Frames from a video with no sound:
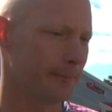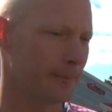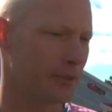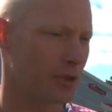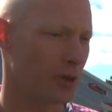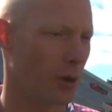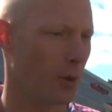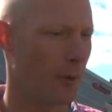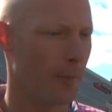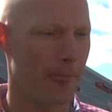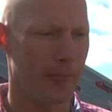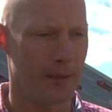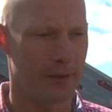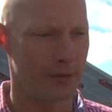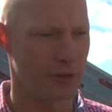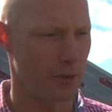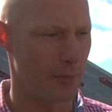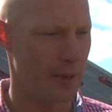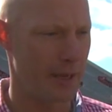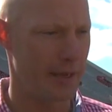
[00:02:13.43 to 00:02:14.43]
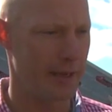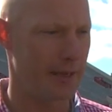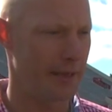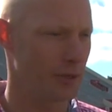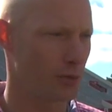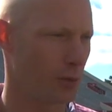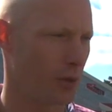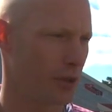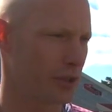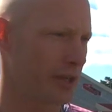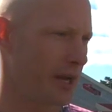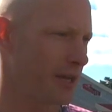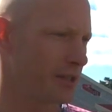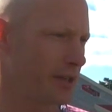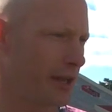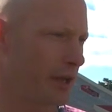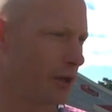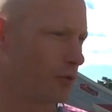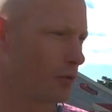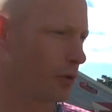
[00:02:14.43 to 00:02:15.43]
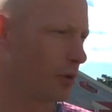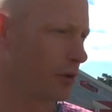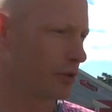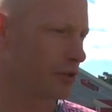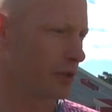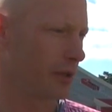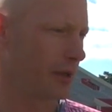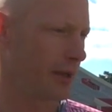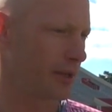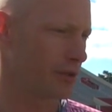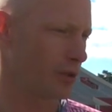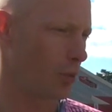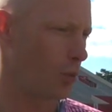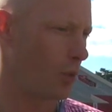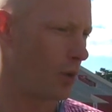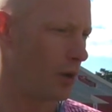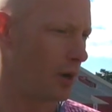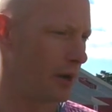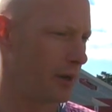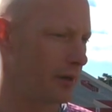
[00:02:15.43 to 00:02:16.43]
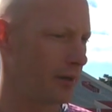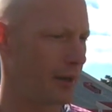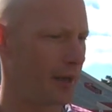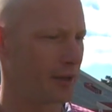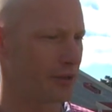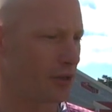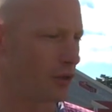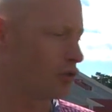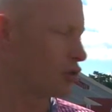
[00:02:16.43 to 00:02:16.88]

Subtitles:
So to me, he's one of those guys that can roll as a one, as a